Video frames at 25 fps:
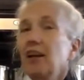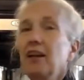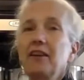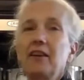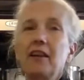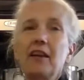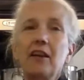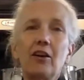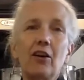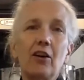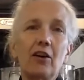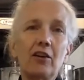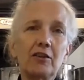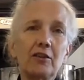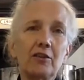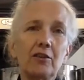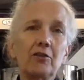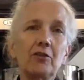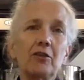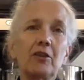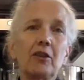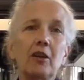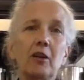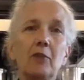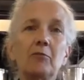They also
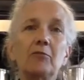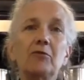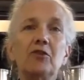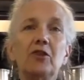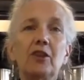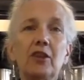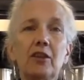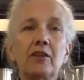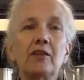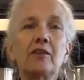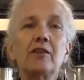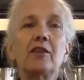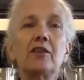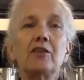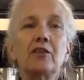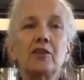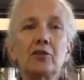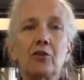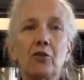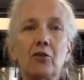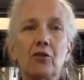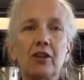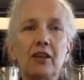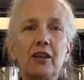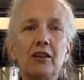come just
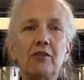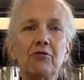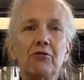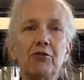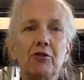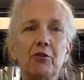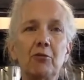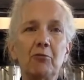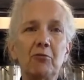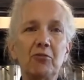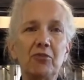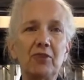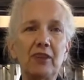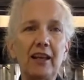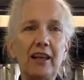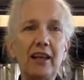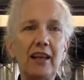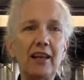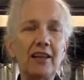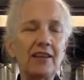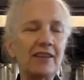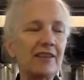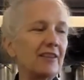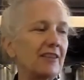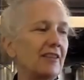solely from
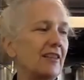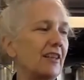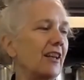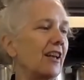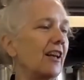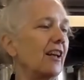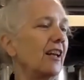plants.